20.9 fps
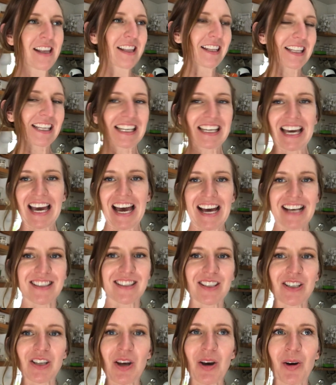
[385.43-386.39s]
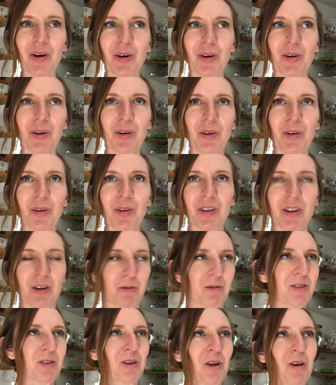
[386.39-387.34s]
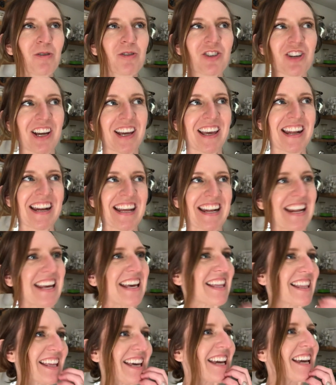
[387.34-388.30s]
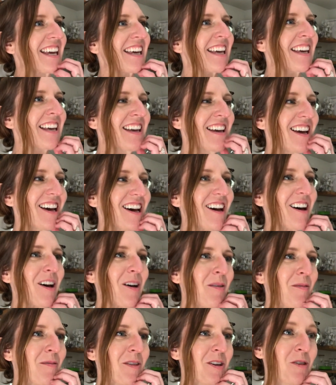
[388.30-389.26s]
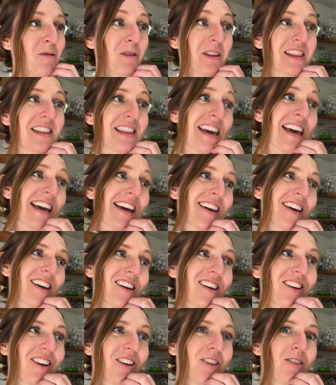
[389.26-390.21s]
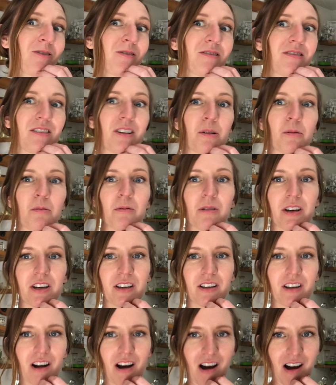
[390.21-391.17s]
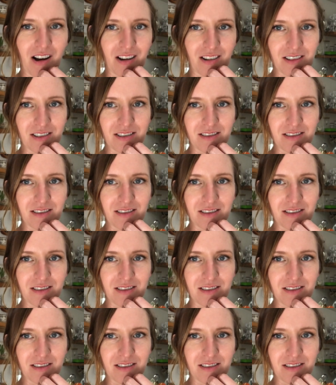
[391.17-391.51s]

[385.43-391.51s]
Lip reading: Like, it has there was no chicken in it. Like, you would think, you know, a woodcock,